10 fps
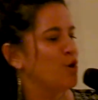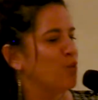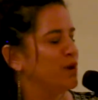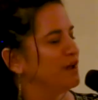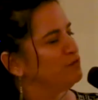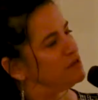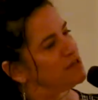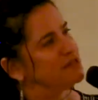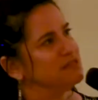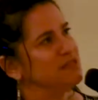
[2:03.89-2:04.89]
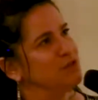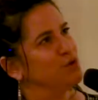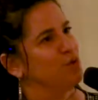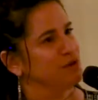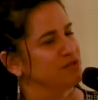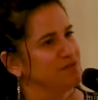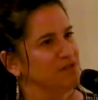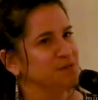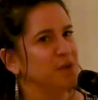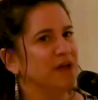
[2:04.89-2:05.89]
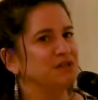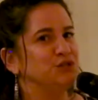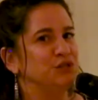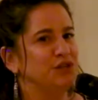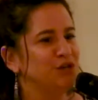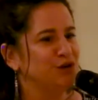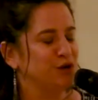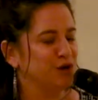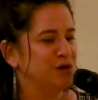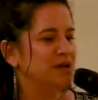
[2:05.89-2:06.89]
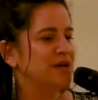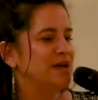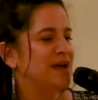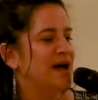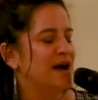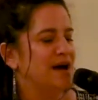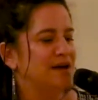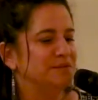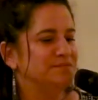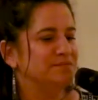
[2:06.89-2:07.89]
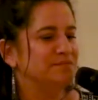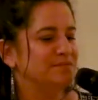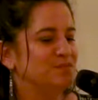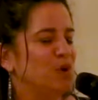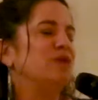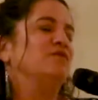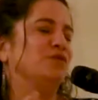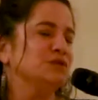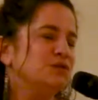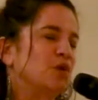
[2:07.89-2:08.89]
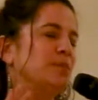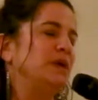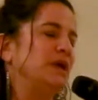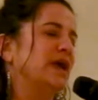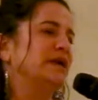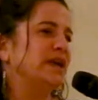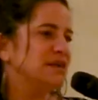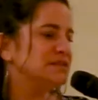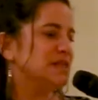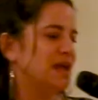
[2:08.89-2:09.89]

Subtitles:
what I realized in the course of this past year, well, first of all, being at YES